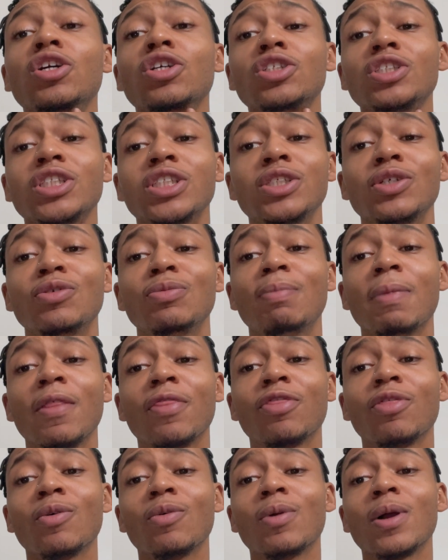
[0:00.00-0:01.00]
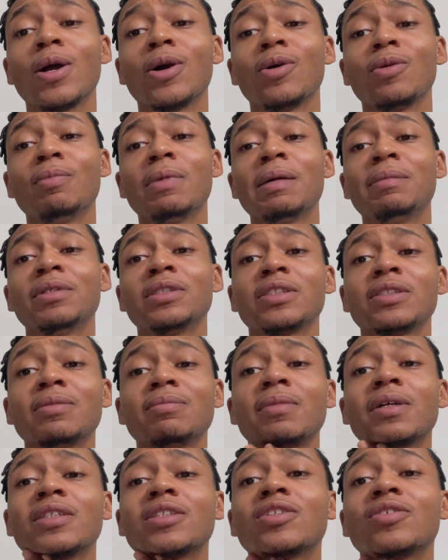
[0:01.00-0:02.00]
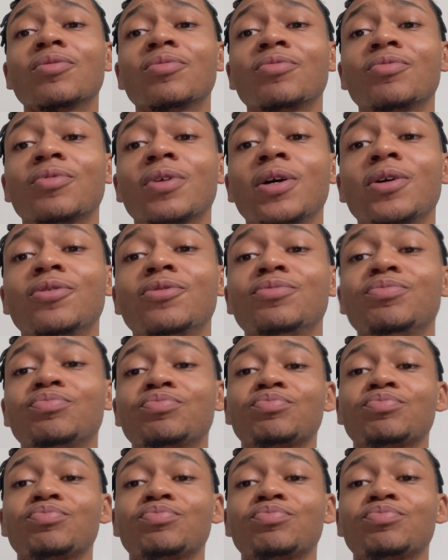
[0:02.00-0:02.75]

Soothe my throat, baby, soothe my throat.